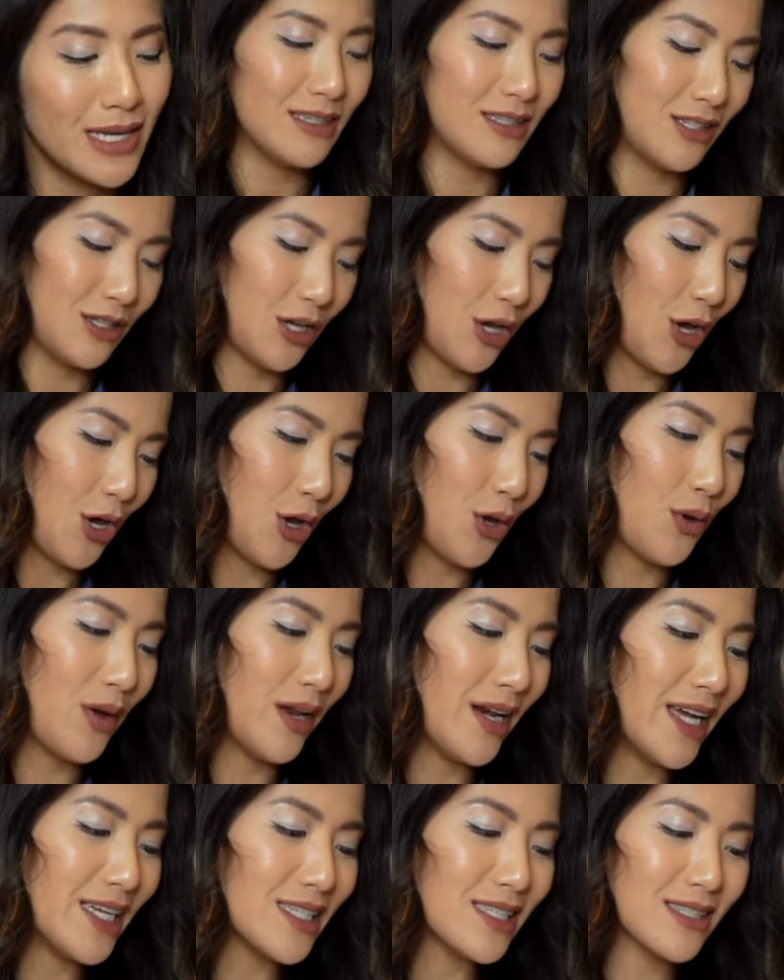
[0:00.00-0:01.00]
So
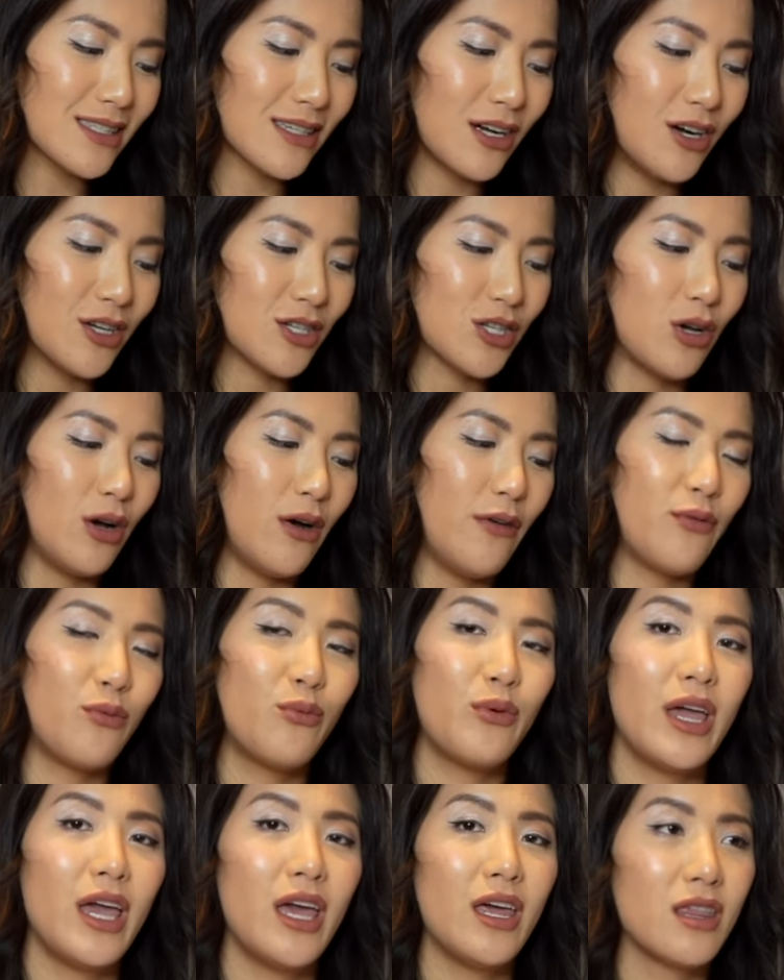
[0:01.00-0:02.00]
let's start off
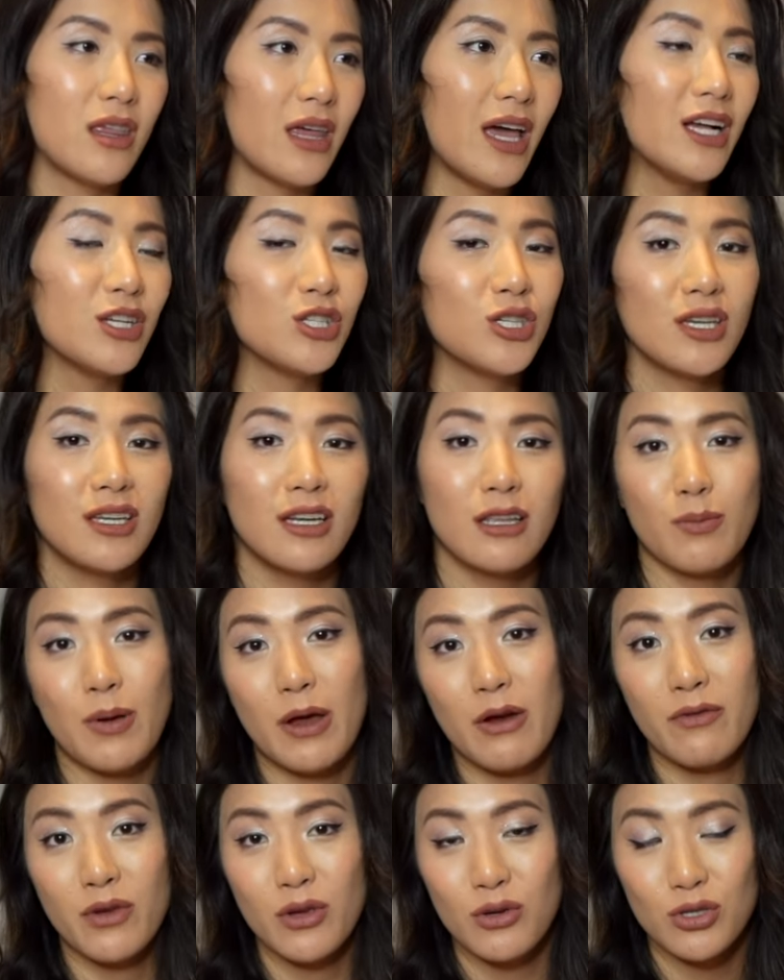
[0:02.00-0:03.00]
with actually another
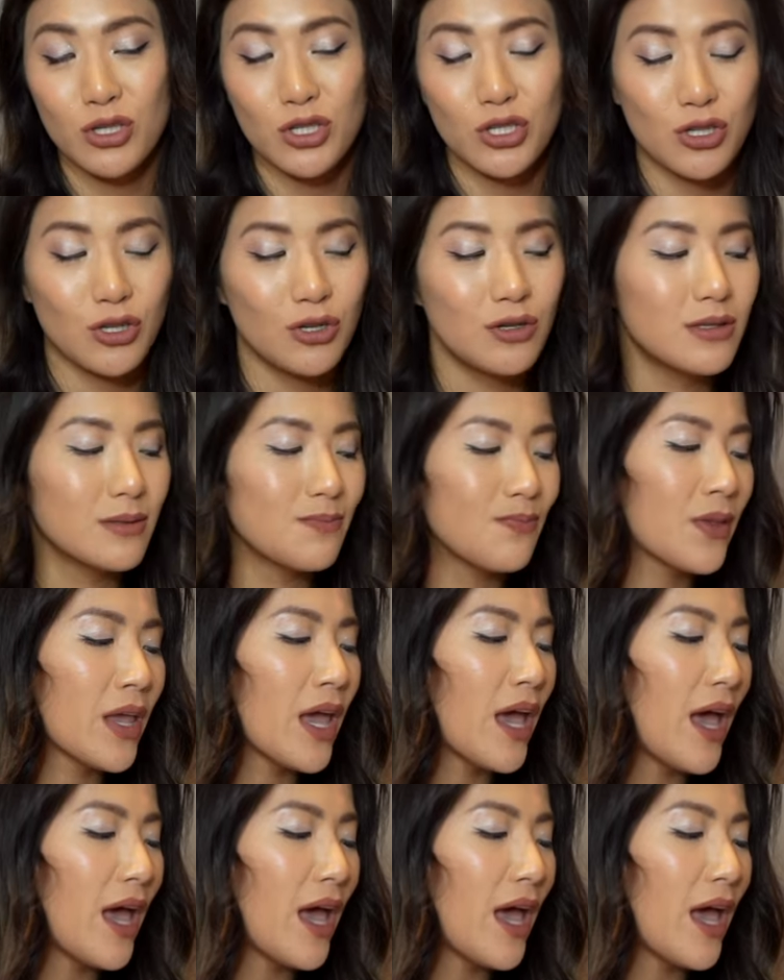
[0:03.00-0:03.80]
pair of Gucci shoes.